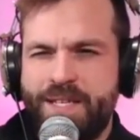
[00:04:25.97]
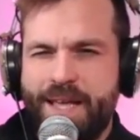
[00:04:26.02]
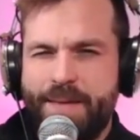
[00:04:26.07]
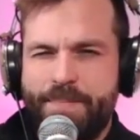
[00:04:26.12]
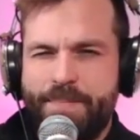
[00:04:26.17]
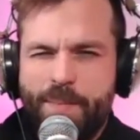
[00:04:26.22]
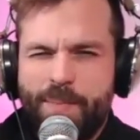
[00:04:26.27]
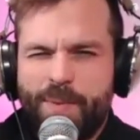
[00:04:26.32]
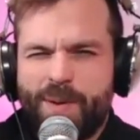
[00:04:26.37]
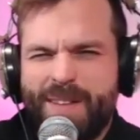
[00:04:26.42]

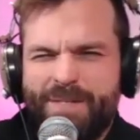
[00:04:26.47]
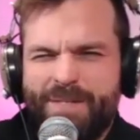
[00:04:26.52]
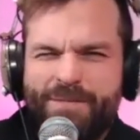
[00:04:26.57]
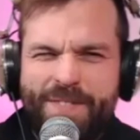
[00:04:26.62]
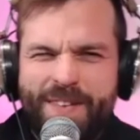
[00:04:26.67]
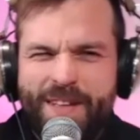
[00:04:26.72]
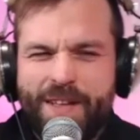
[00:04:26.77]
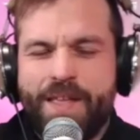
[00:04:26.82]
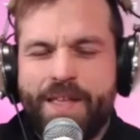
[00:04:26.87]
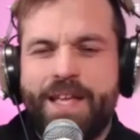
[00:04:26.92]
People
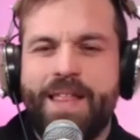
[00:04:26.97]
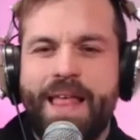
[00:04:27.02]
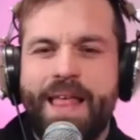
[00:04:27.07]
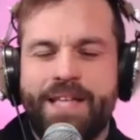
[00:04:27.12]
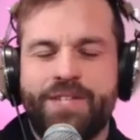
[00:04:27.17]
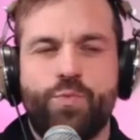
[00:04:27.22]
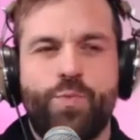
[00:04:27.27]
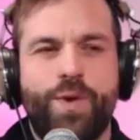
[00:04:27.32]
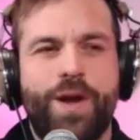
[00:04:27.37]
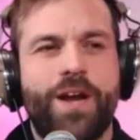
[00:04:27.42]
feel that
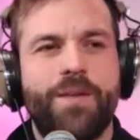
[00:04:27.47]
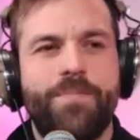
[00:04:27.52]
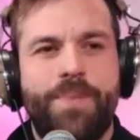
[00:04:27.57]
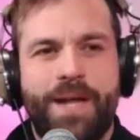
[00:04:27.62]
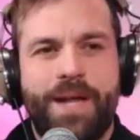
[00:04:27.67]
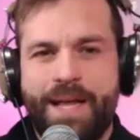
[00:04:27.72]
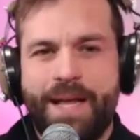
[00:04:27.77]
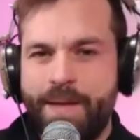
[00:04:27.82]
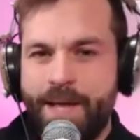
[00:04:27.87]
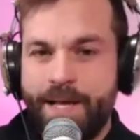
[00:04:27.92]
that's weird,
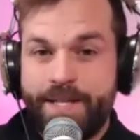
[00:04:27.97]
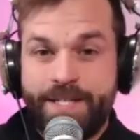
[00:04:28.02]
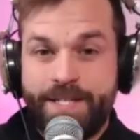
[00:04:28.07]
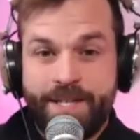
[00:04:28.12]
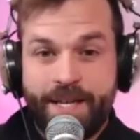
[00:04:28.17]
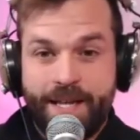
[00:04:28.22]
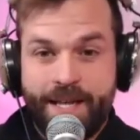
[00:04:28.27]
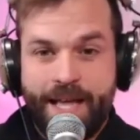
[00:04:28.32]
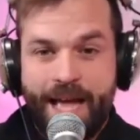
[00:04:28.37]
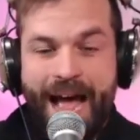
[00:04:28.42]
but
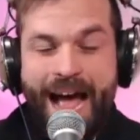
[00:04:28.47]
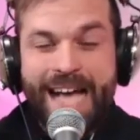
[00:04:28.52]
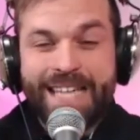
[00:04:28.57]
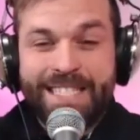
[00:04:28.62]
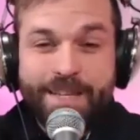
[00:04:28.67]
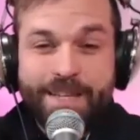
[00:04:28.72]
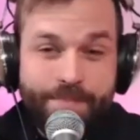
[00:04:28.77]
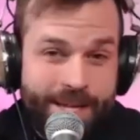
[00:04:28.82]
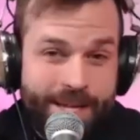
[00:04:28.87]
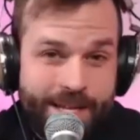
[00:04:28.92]
has
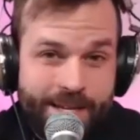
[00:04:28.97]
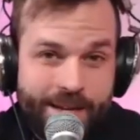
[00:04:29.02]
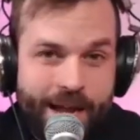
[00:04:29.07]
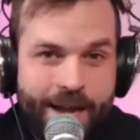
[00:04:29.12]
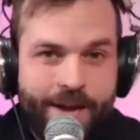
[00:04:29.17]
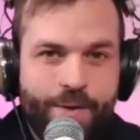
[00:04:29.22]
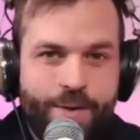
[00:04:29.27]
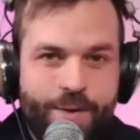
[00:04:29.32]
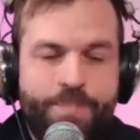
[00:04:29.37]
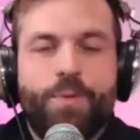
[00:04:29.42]
it been, I
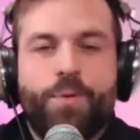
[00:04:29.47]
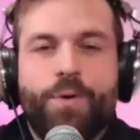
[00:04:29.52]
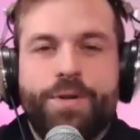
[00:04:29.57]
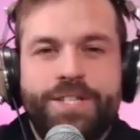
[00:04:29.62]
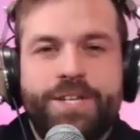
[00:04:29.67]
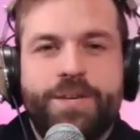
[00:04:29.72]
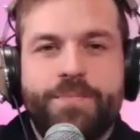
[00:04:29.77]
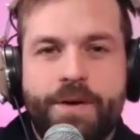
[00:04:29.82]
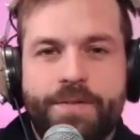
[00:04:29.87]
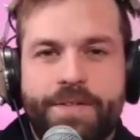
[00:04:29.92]
don't want to put words
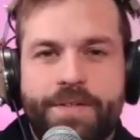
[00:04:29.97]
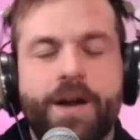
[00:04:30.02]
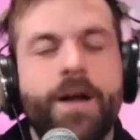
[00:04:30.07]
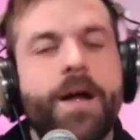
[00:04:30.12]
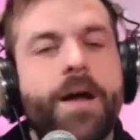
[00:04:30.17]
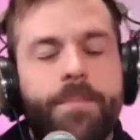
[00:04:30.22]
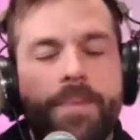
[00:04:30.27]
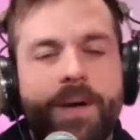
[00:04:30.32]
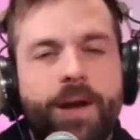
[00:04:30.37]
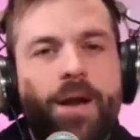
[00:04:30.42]
in your mouth here,
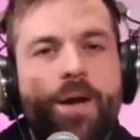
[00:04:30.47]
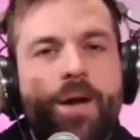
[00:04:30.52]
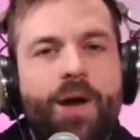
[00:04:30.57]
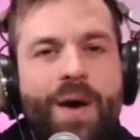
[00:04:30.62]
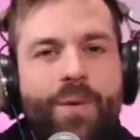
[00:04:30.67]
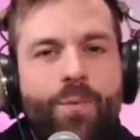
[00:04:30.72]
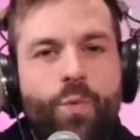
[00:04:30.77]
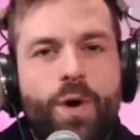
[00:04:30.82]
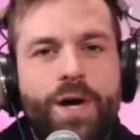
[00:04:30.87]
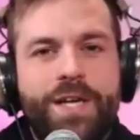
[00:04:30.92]
but
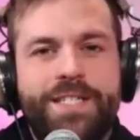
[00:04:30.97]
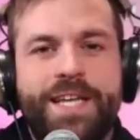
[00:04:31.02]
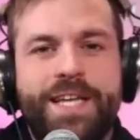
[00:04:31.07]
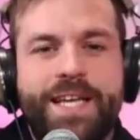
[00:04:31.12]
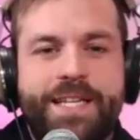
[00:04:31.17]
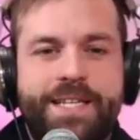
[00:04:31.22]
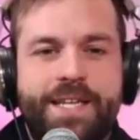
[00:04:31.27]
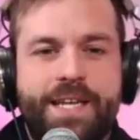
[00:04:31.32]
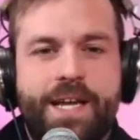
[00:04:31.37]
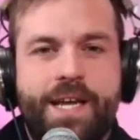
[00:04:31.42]
was
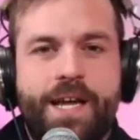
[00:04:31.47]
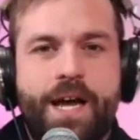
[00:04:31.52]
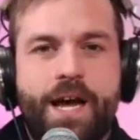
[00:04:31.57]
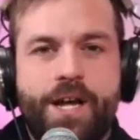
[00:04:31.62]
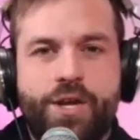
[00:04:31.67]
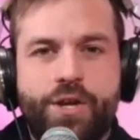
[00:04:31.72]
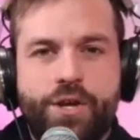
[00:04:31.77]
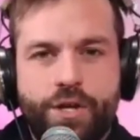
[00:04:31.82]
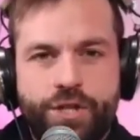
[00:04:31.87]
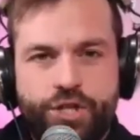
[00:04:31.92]
it a
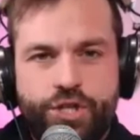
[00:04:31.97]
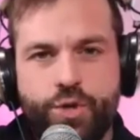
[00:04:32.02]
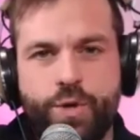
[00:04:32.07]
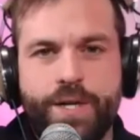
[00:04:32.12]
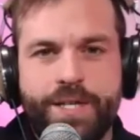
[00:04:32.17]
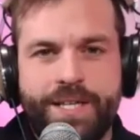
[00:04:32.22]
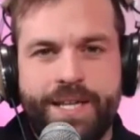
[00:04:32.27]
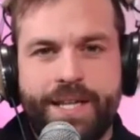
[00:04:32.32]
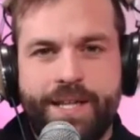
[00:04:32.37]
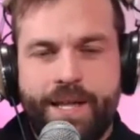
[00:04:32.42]
good
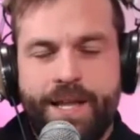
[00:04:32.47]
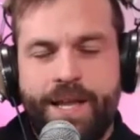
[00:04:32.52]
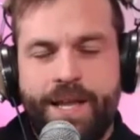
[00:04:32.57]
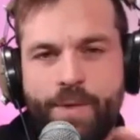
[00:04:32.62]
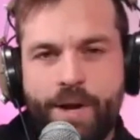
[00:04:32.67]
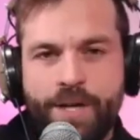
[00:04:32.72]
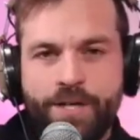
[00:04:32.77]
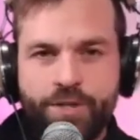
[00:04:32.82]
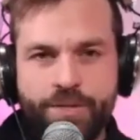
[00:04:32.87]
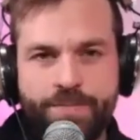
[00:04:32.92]
choice in
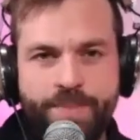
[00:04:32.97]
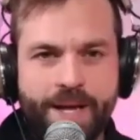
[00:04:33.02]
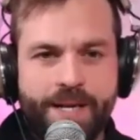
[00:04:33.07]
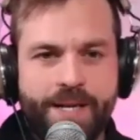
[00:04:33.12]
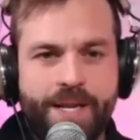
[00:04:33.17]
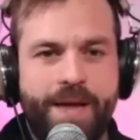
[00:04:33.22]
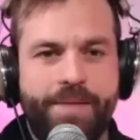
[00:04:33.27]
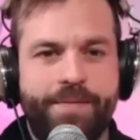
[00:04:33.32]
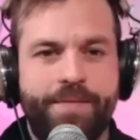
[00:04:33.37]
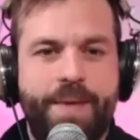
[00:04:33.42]
retrospect,
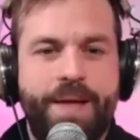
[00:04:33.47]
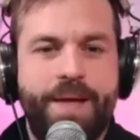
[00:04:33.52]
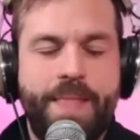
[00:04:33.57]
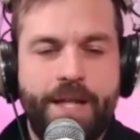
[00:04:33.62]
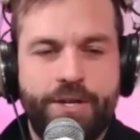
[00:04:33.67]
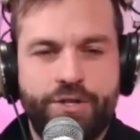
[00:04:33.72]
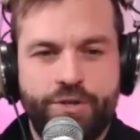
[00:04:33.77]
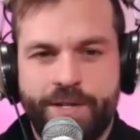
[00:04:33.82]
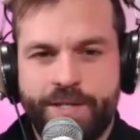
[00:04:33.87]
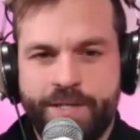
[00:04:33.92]
having made
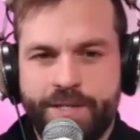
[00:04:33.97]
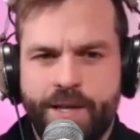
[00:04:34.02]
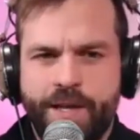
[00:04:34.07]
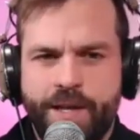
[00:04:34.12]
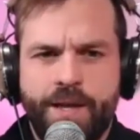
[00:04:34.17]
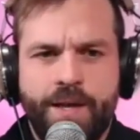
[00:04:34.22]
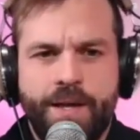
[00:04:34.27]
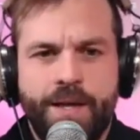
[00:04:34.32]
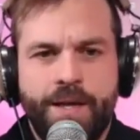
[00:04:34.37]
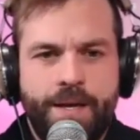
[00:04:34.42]
that choice
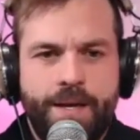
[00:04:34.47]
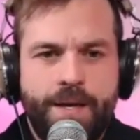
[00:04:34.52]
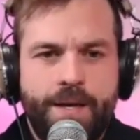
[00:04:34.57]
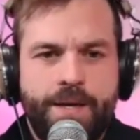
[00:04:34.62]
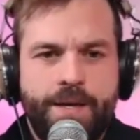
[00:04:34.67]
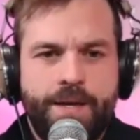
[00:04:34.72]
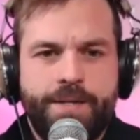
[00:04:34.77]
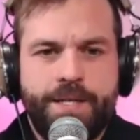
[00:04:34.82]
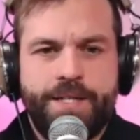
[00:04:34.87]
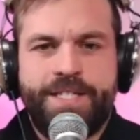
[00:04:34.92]

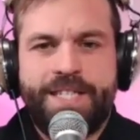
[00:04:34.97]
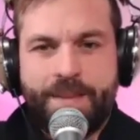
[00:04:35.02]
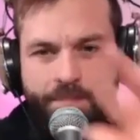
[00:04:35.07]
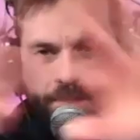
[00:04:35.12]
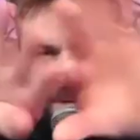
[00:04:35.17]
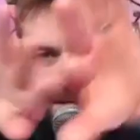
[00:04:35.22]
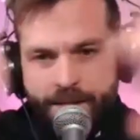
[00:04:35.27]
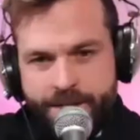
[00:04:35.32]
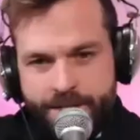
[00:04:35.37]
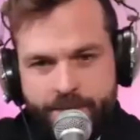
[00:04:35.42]
to
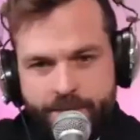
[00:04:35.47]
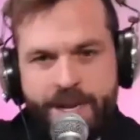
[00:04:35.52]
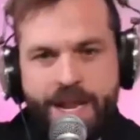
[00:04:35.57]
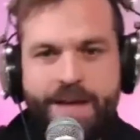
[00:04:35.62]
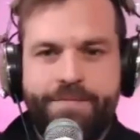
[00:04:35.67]
separate the two?